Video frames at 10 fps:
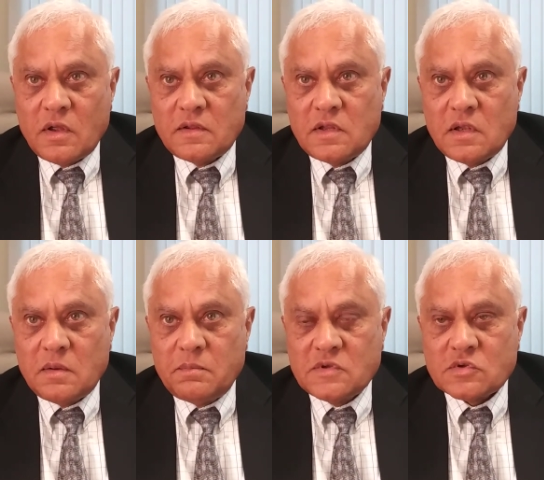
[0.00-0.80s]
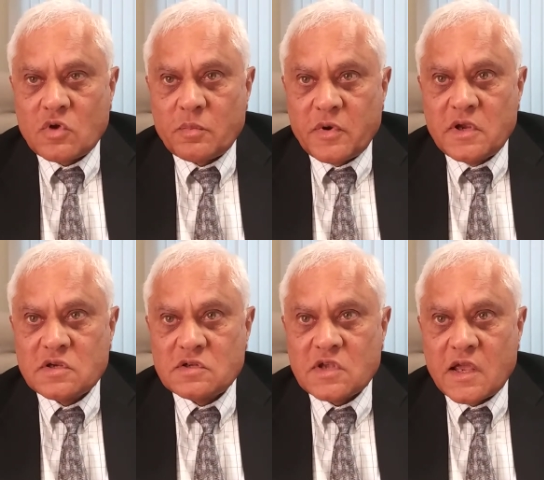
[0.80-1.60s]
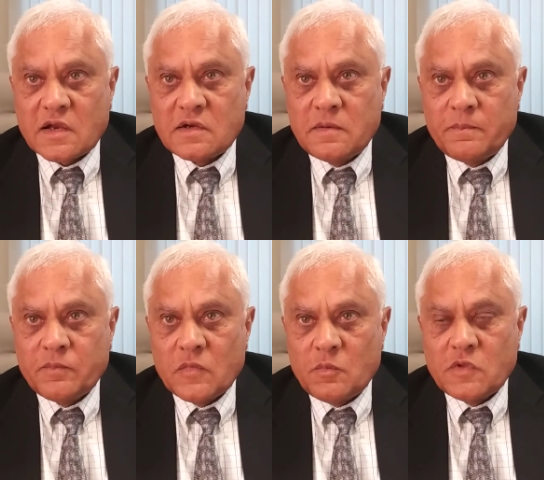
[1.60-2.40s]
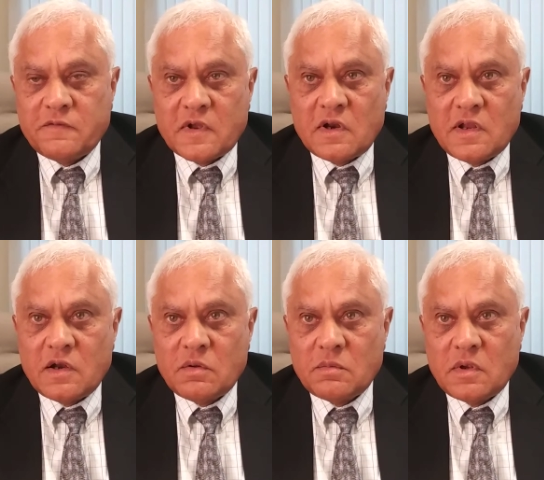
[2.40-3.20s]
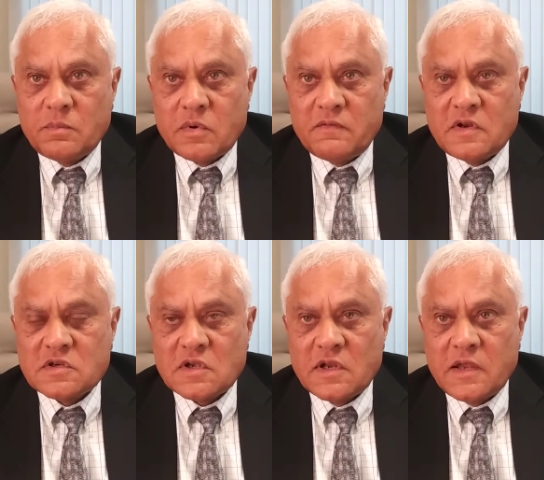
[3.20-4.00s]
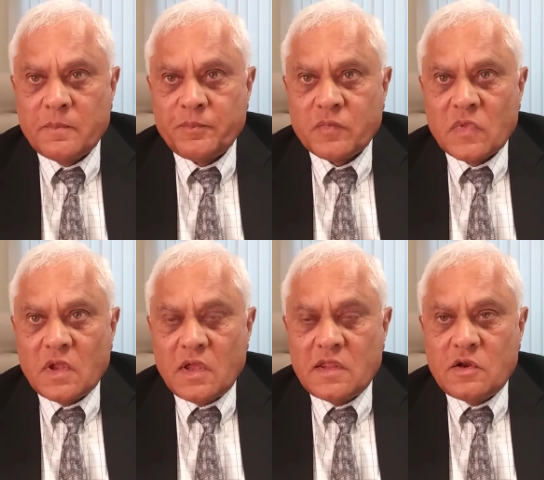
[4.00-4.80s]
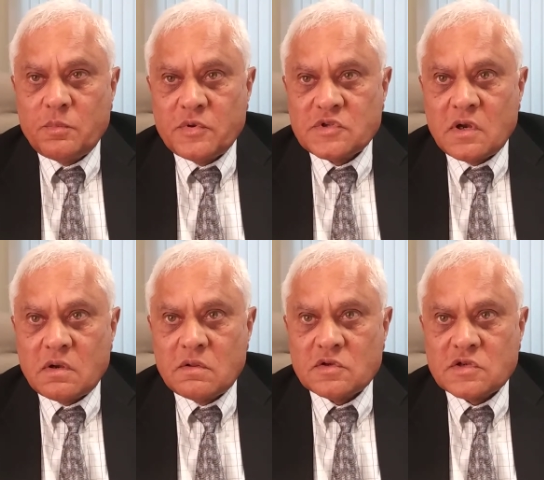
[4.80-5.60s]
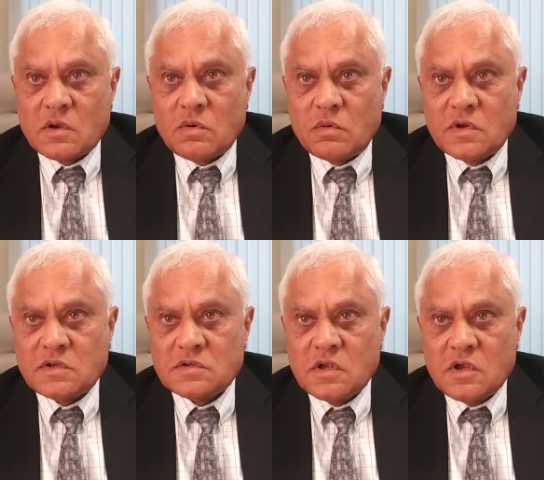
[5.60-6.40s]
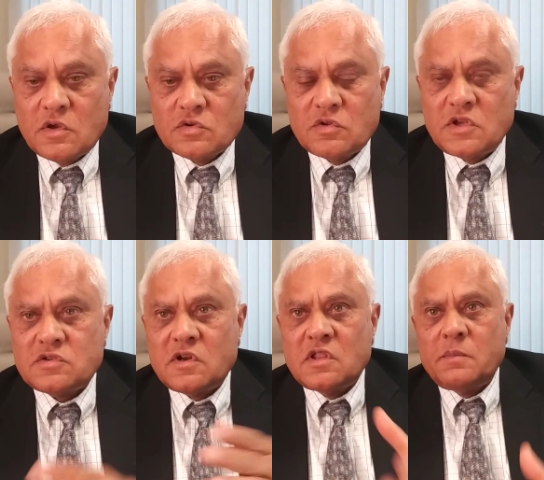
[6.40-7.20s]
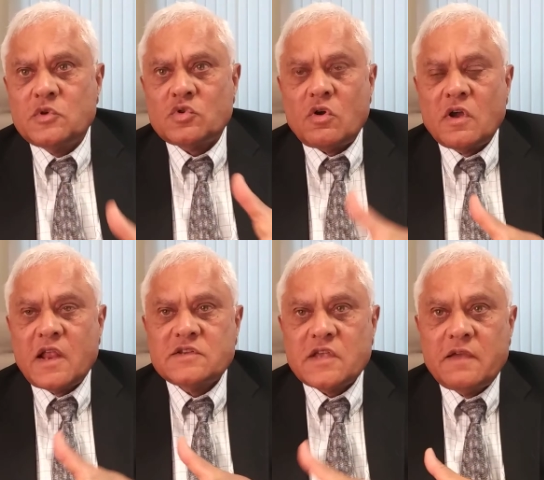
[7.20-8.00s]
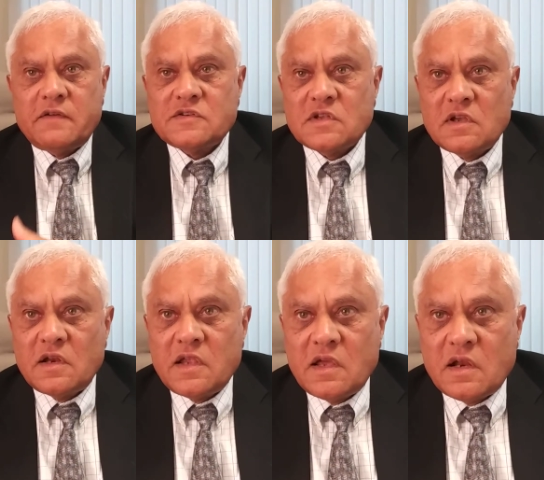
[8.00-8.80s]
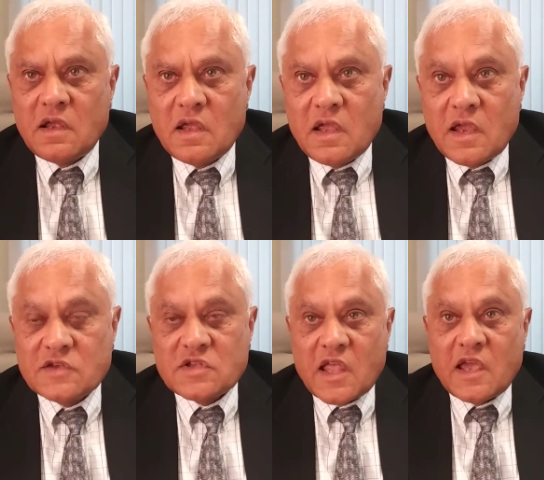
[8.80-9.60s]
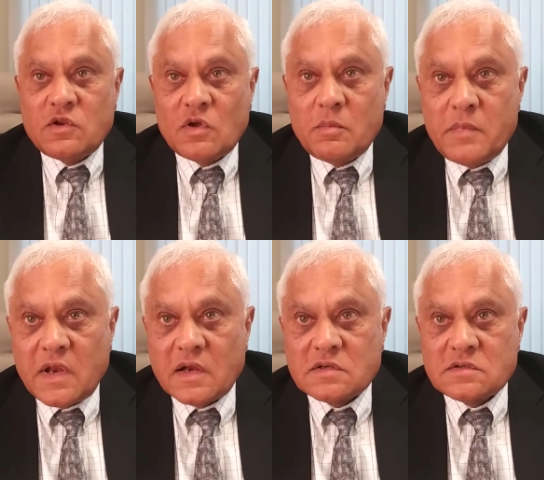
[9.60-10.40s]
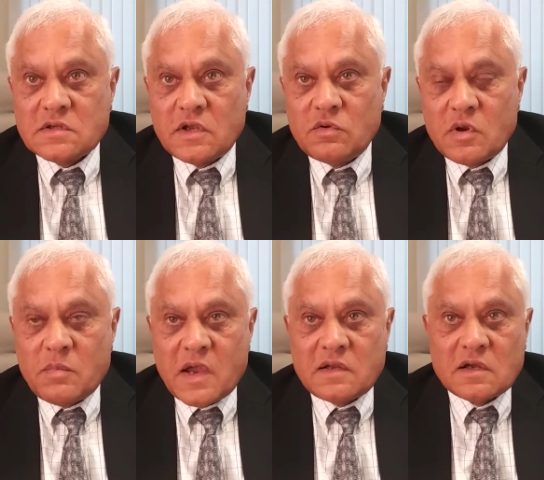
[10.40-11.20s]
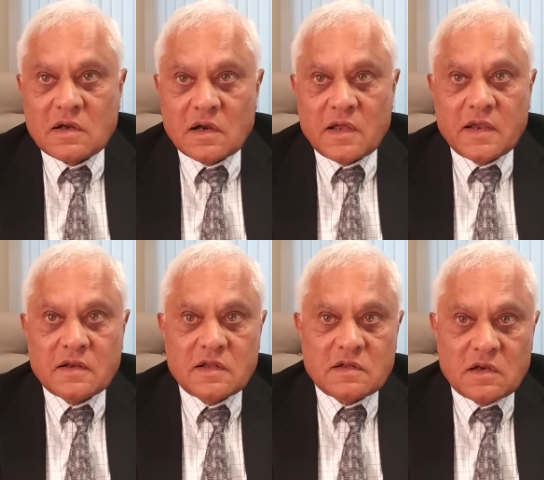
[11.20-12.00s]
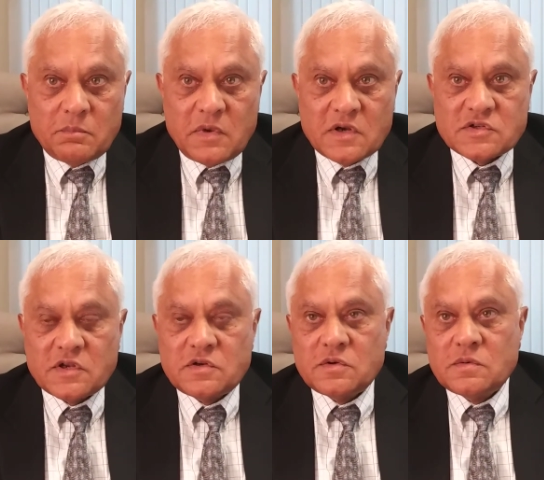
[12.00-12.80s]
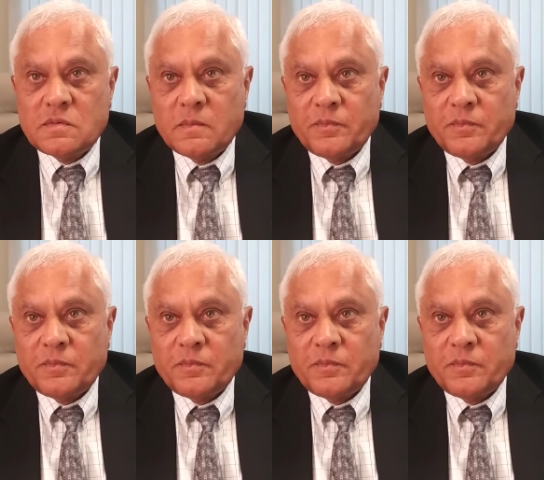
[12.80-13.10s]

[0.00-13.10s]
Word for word: the Business Corporations Act, both federally and, and provincially and then you present to the shareholders. So this rhythm is organized every single year as annual minutes, and you remind the client that the minutes are due.